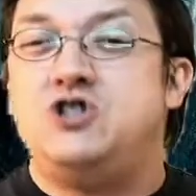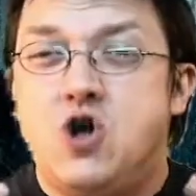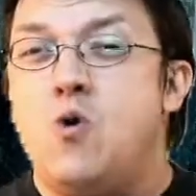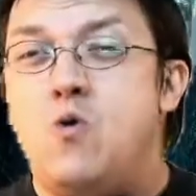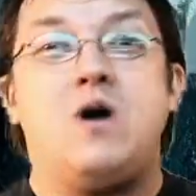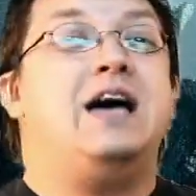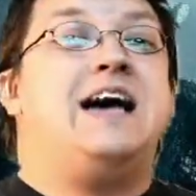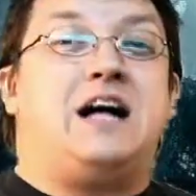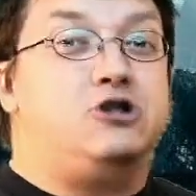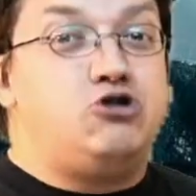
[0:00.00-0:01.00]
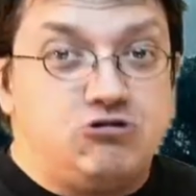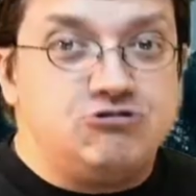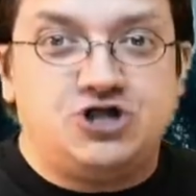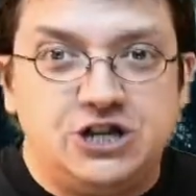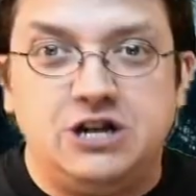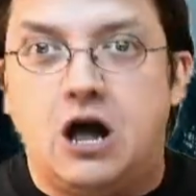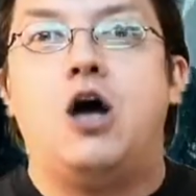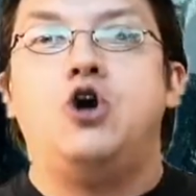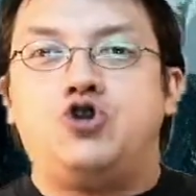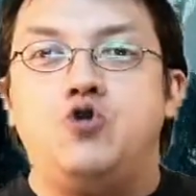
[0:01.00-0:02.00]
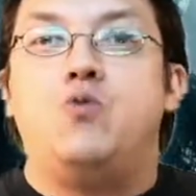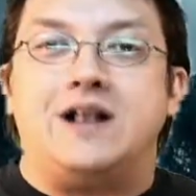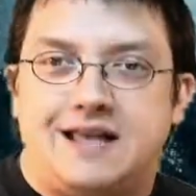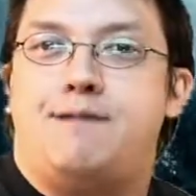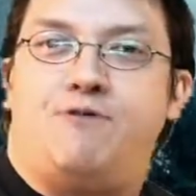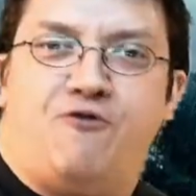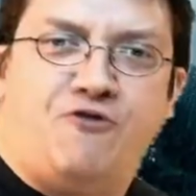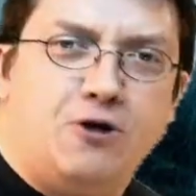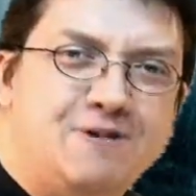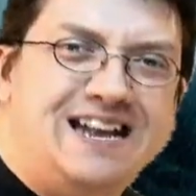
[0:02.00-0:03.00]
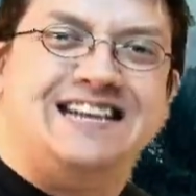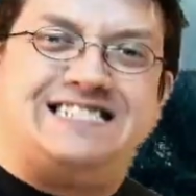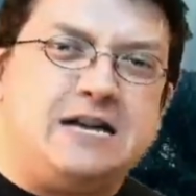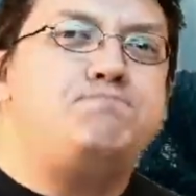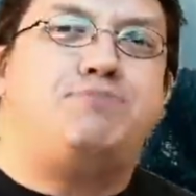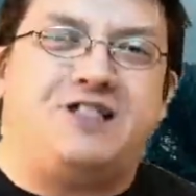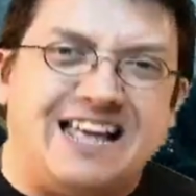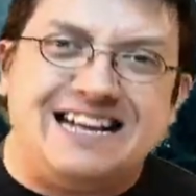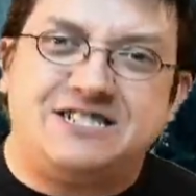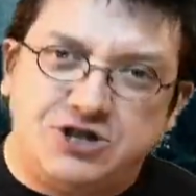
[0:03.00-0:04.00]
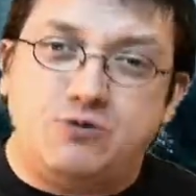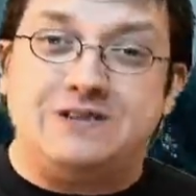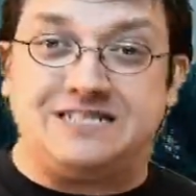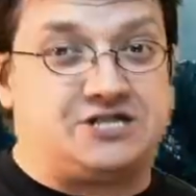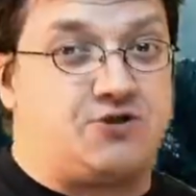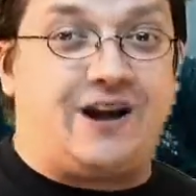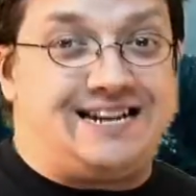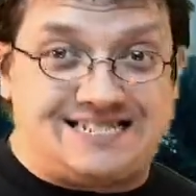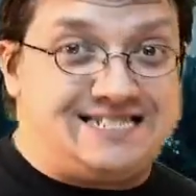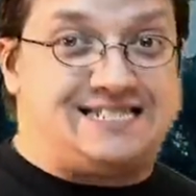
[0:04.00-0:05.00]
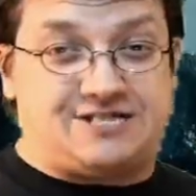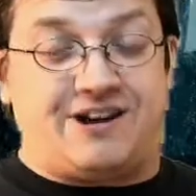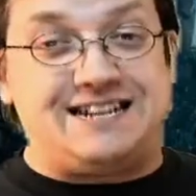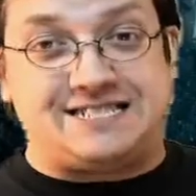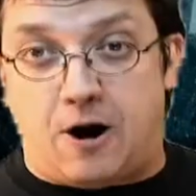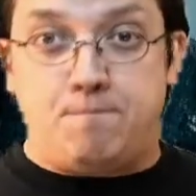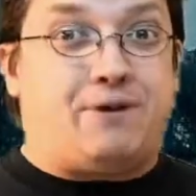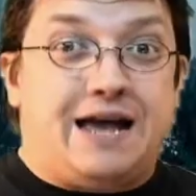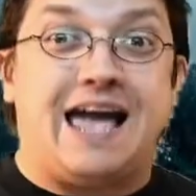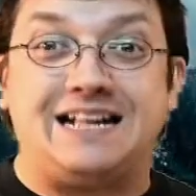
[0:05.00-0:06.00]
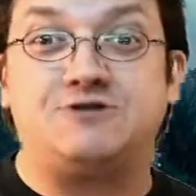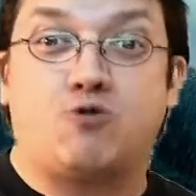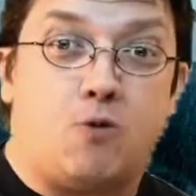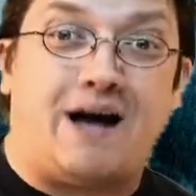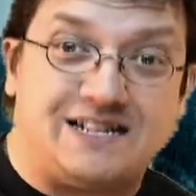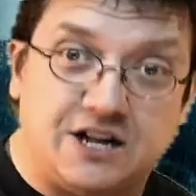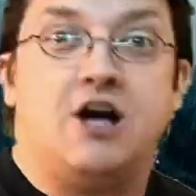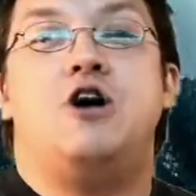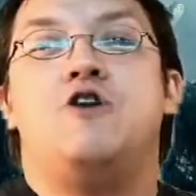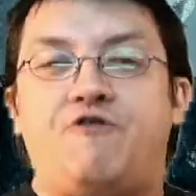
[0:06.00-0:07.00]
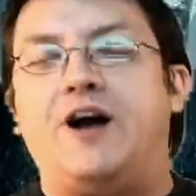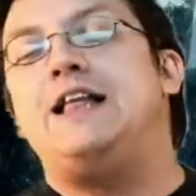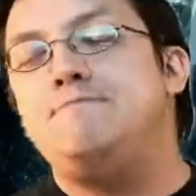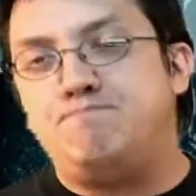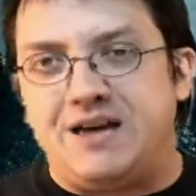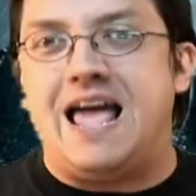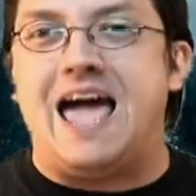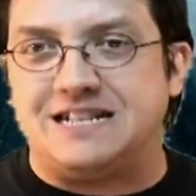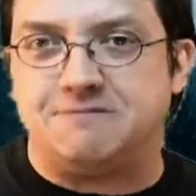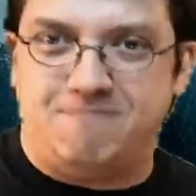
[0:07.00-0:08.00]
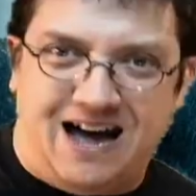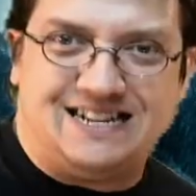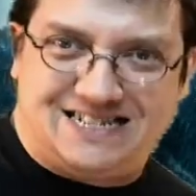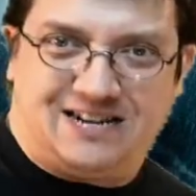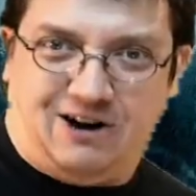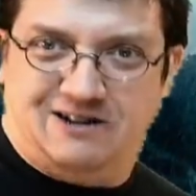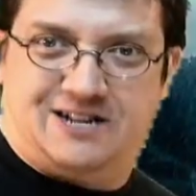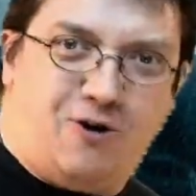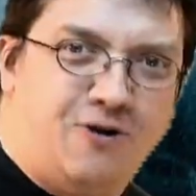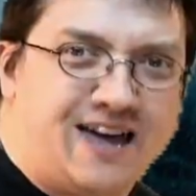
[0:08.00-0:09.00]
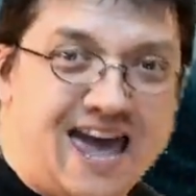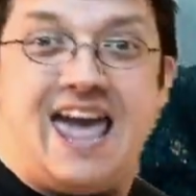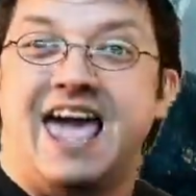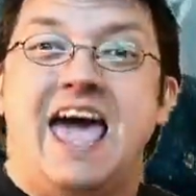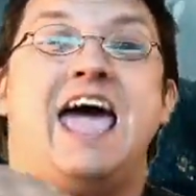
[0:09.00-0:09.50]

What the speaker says: no illusion to what type of film it is. It plays to its strengths, and its strengths are big-ass robots fighting big-ass monsters, okay?